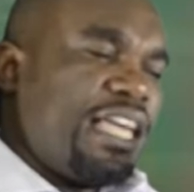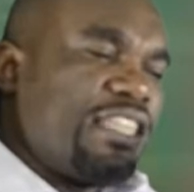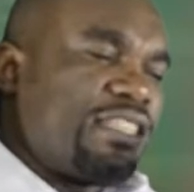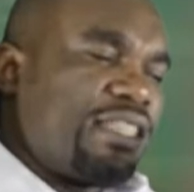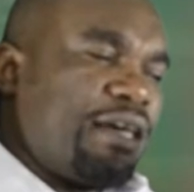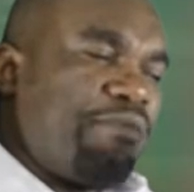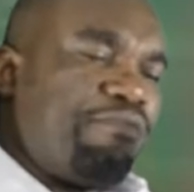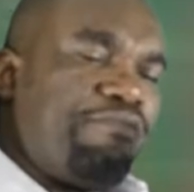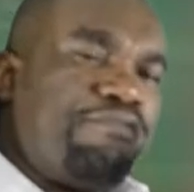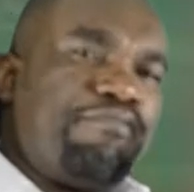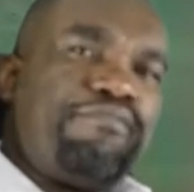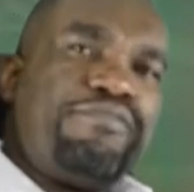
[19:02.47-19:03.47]
is the
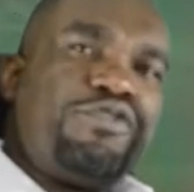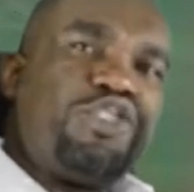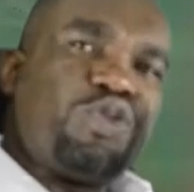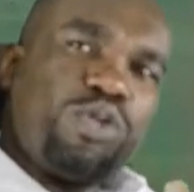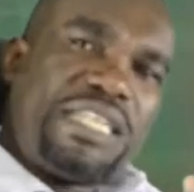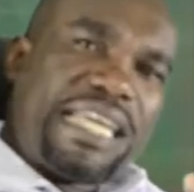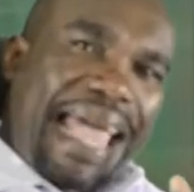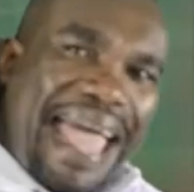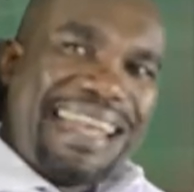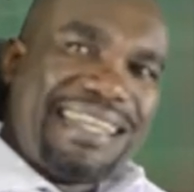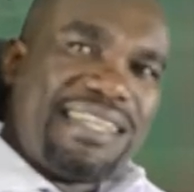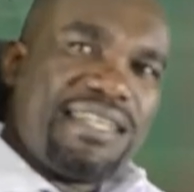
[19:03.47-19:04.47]
duty
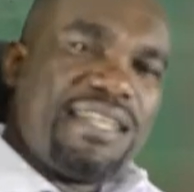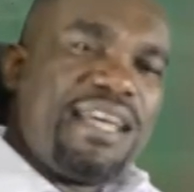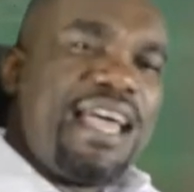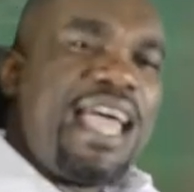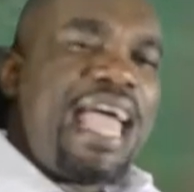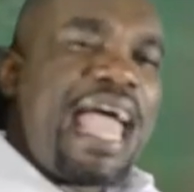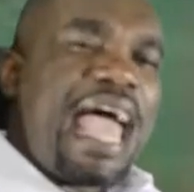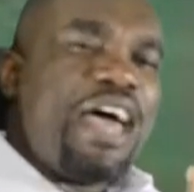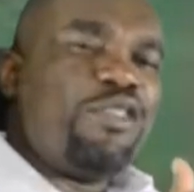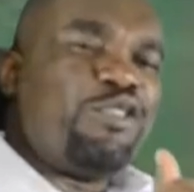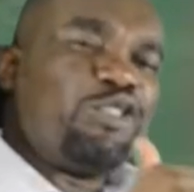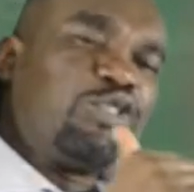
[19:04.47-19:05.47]
end,
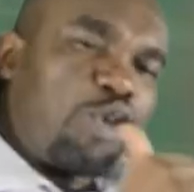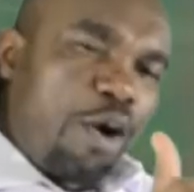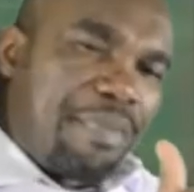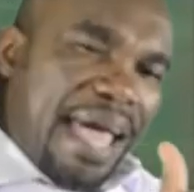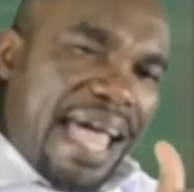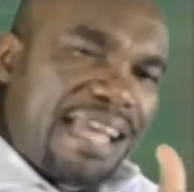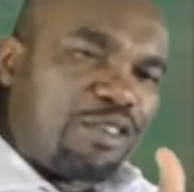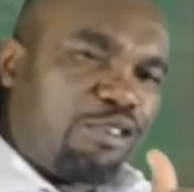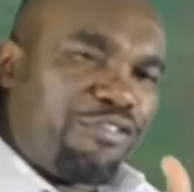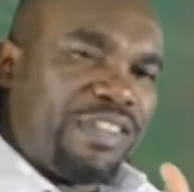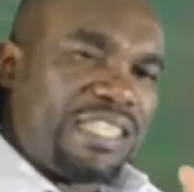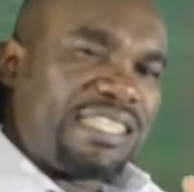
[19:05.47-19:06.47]
and the top end
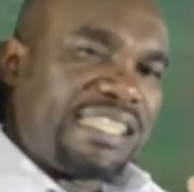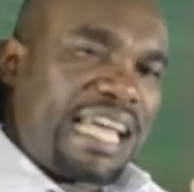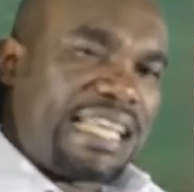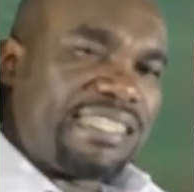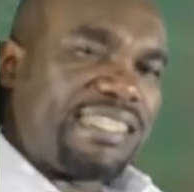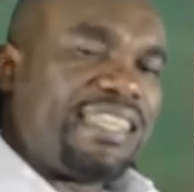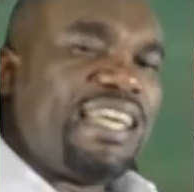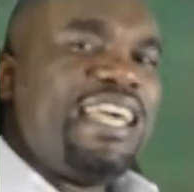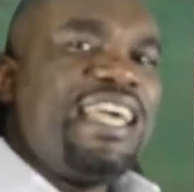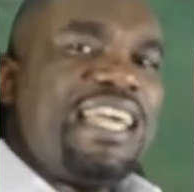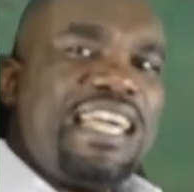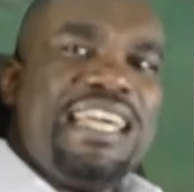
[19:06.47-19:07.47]
of this test
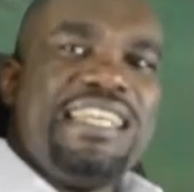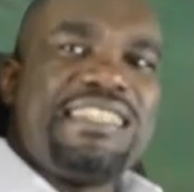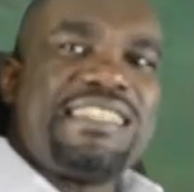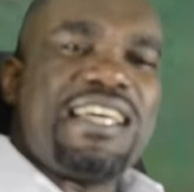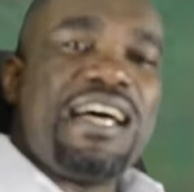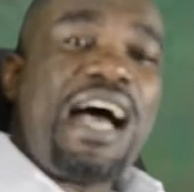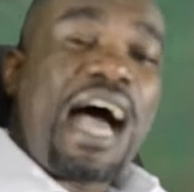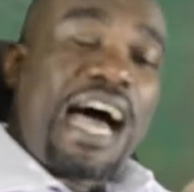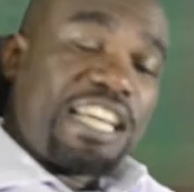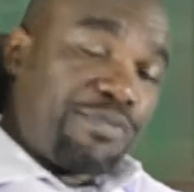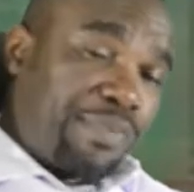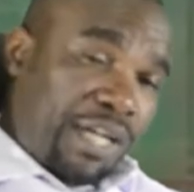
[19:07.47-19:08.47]
is the
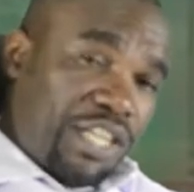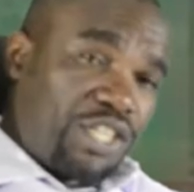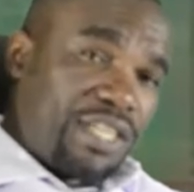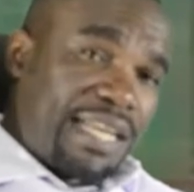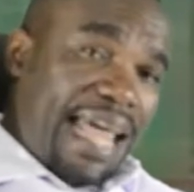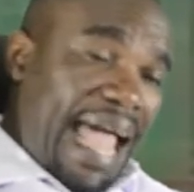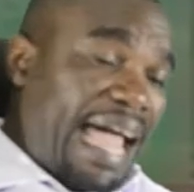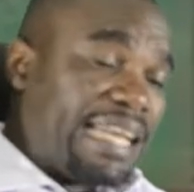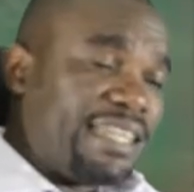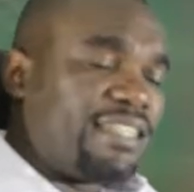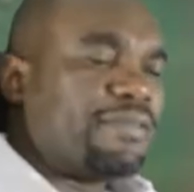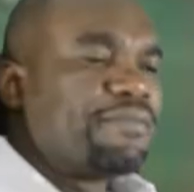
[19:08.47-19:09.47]
aspiration
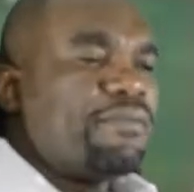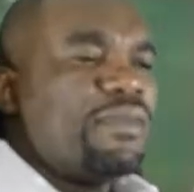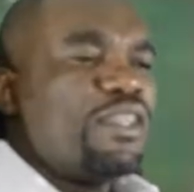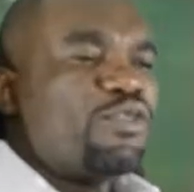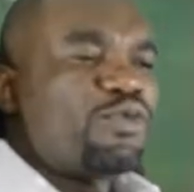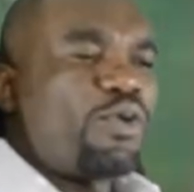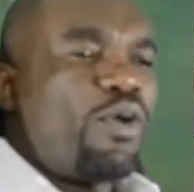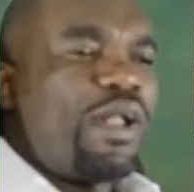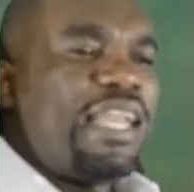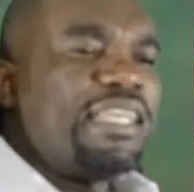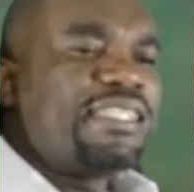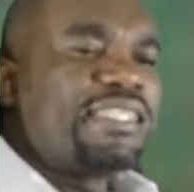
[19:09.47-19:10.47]
end. So
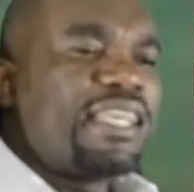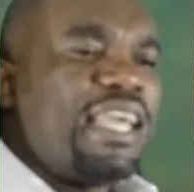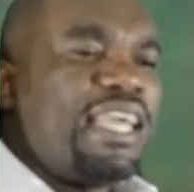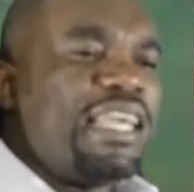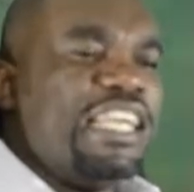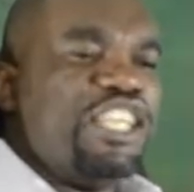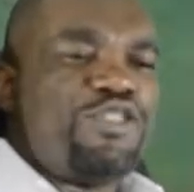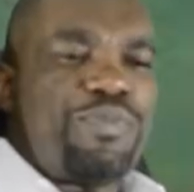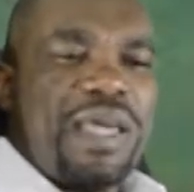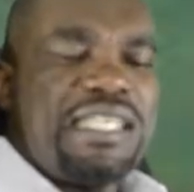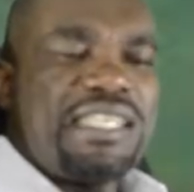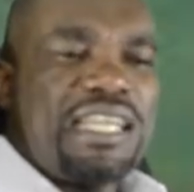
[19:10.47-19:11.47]
let's say he's
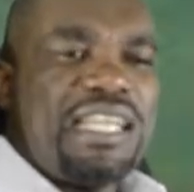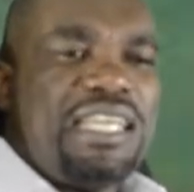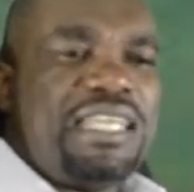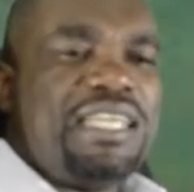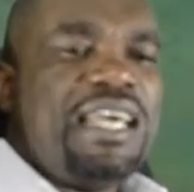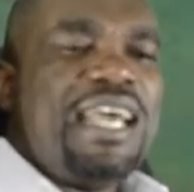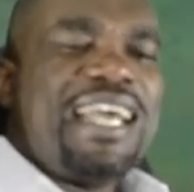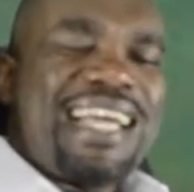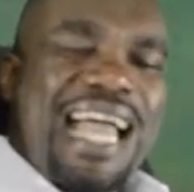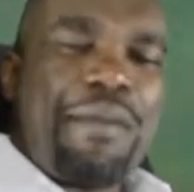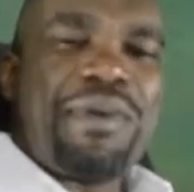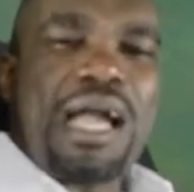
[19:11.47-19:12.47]
basically
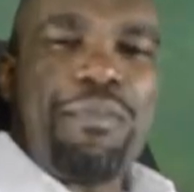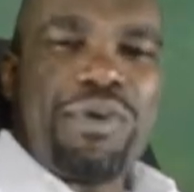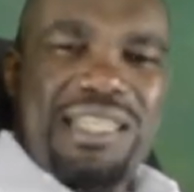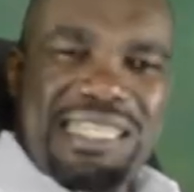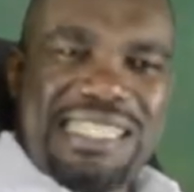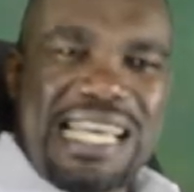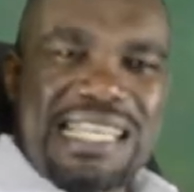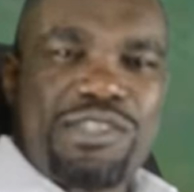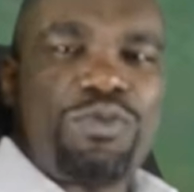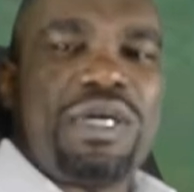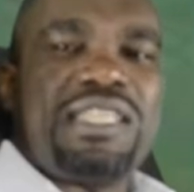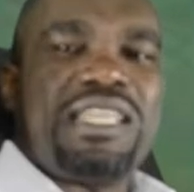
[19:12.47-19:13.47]
coming up with a
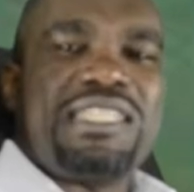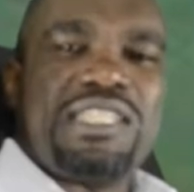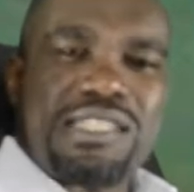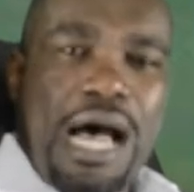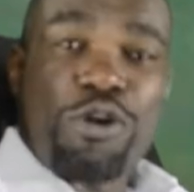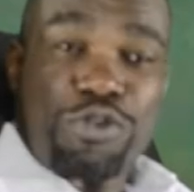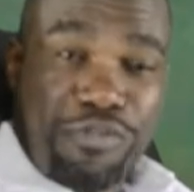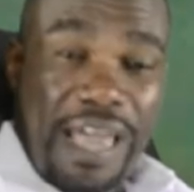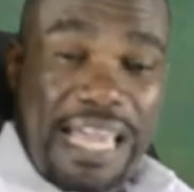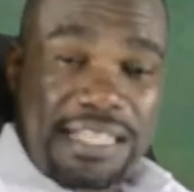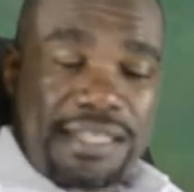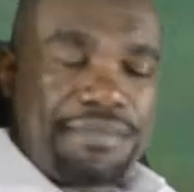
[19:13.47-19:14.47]
test which is out of
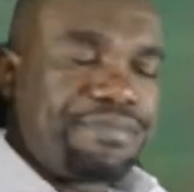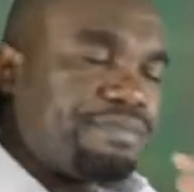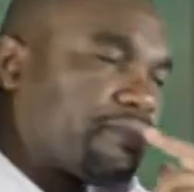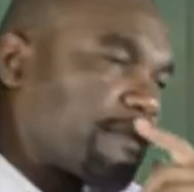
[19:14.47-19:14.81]
eight.